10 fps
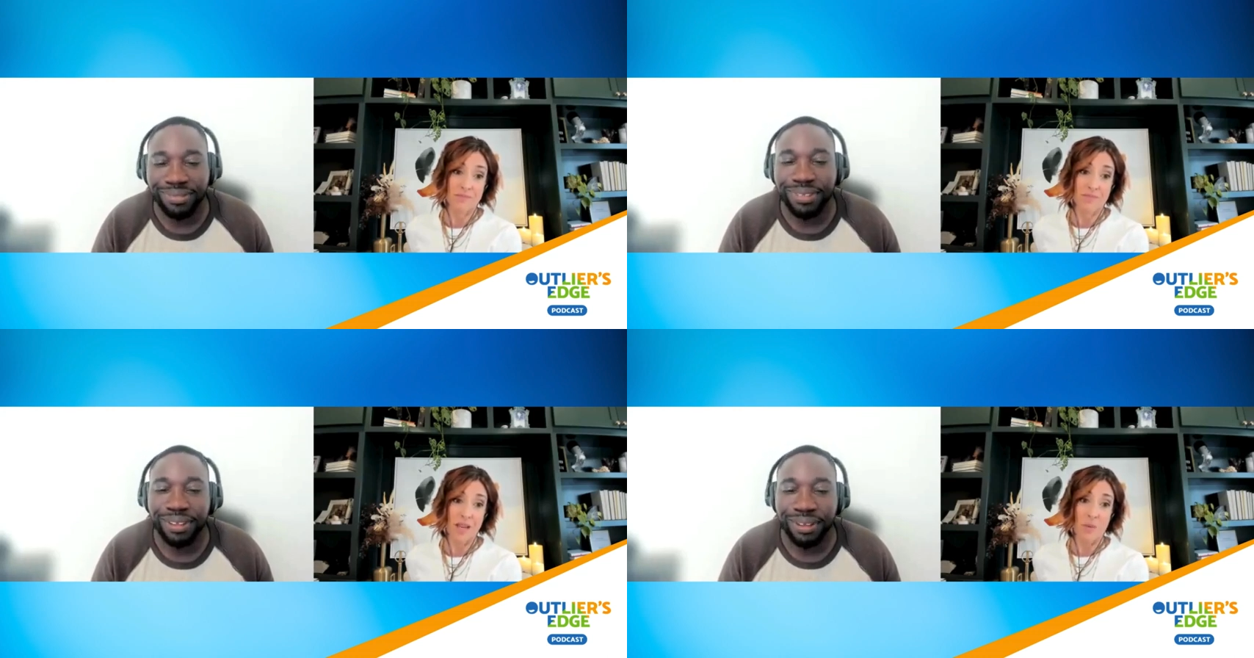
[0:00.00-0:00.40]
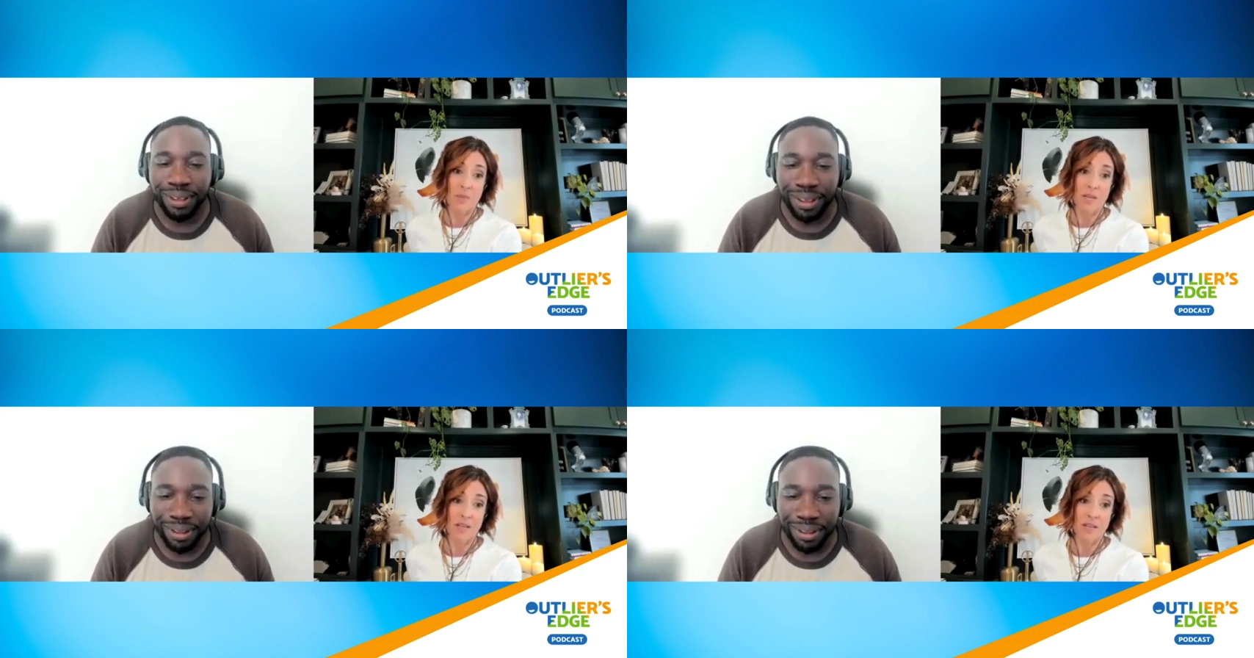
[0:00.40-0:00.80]
Speaker 1: that would
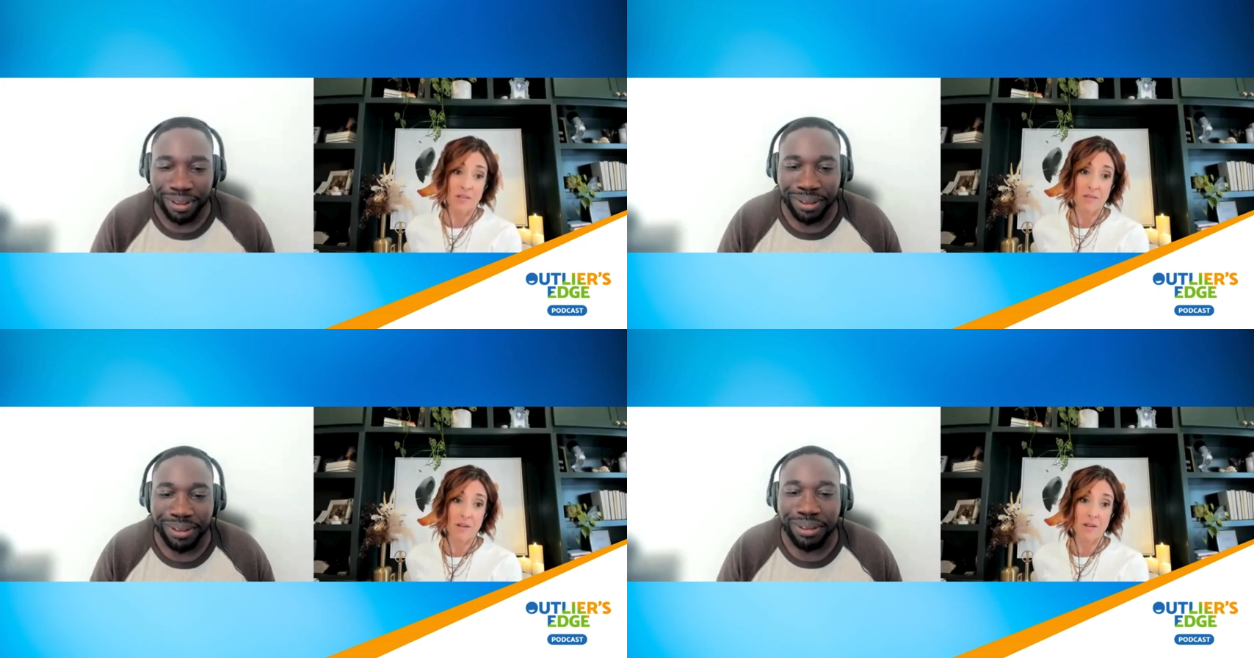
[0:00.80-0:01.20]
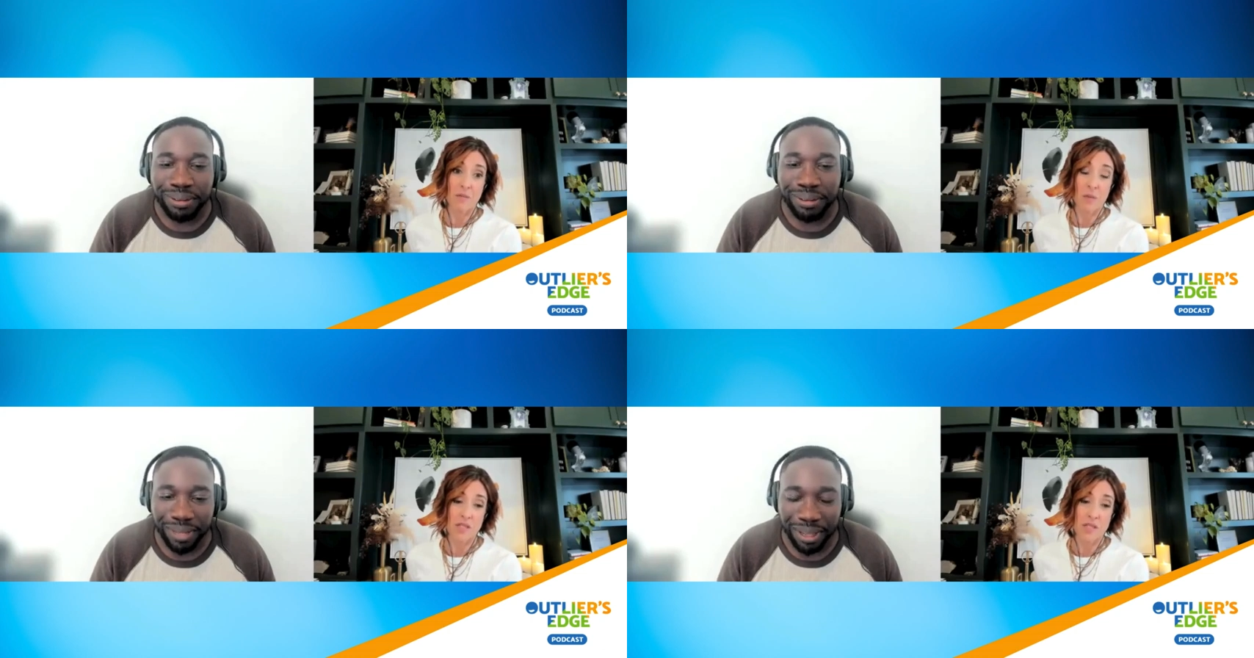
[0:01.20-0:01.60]
be it
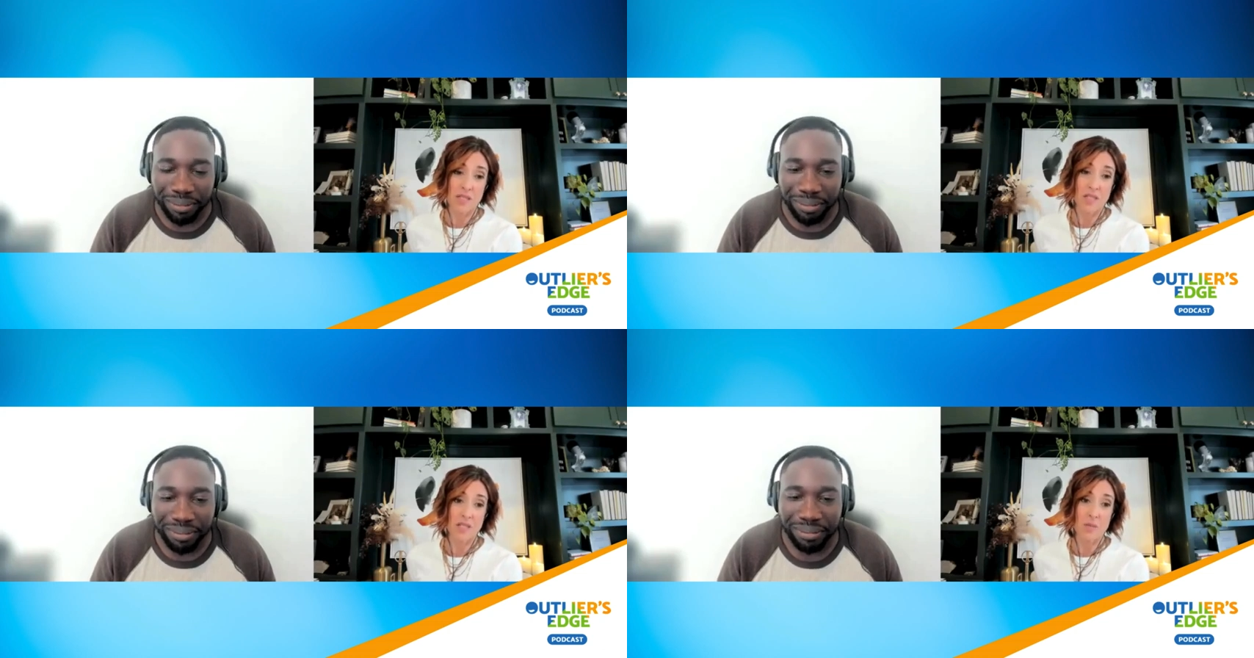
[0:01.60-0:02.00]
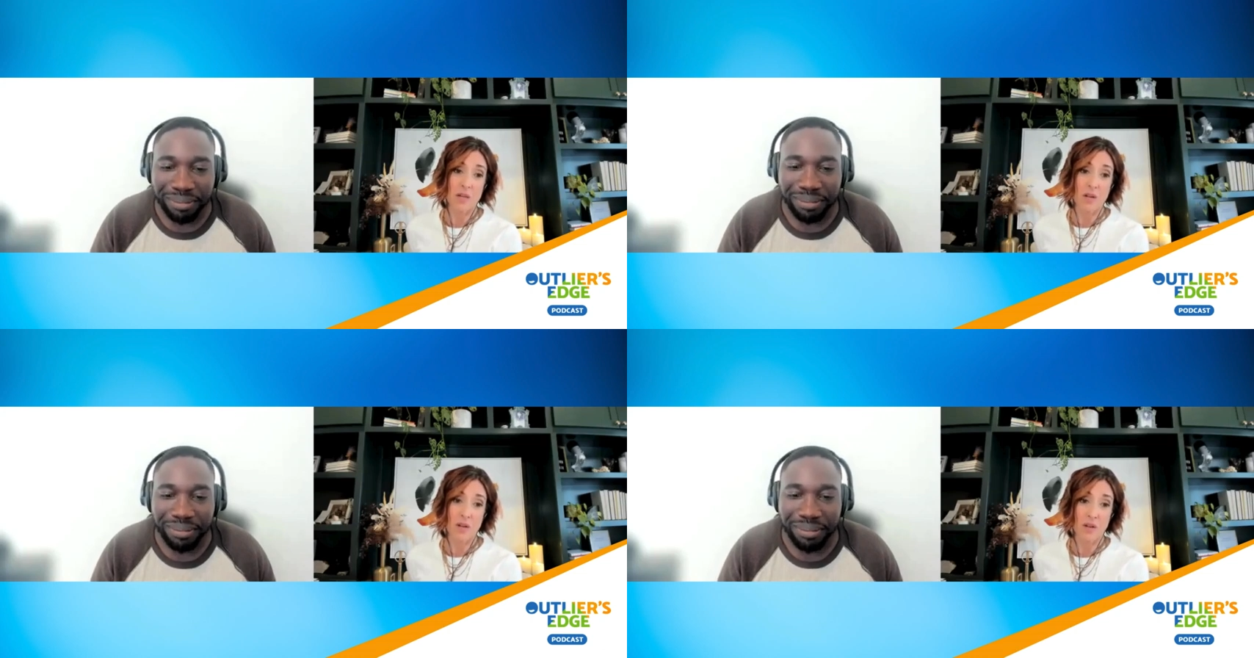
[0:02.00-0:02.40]
voices need to be
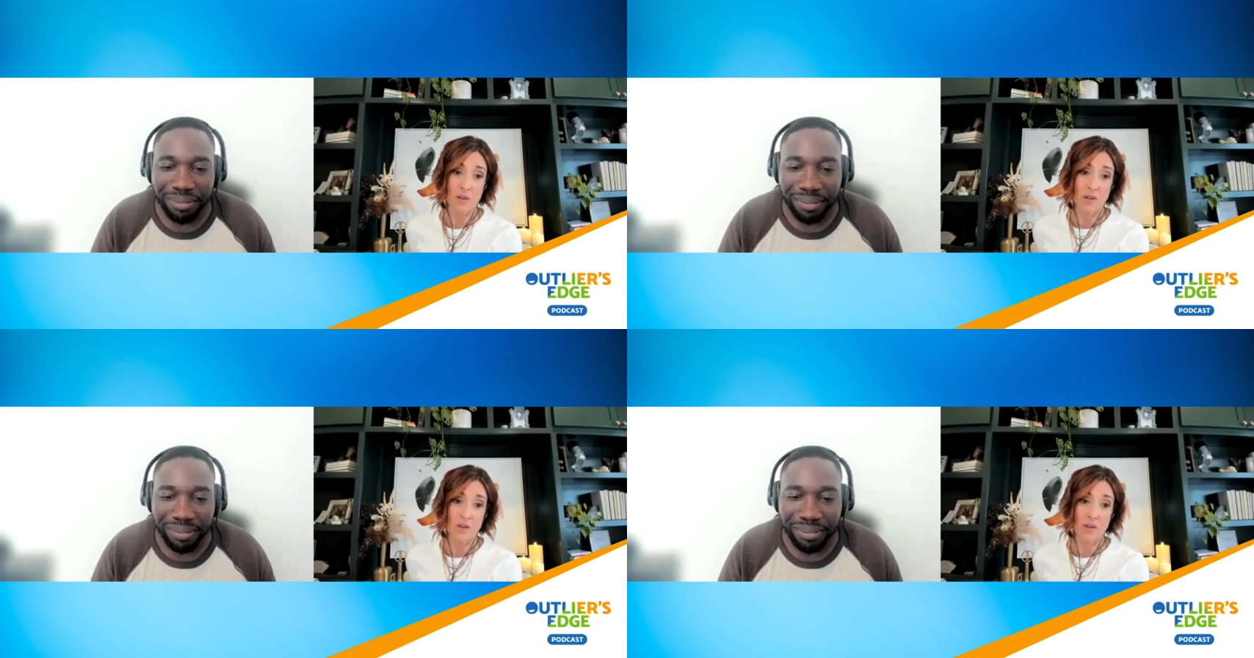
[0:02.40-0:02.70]
heard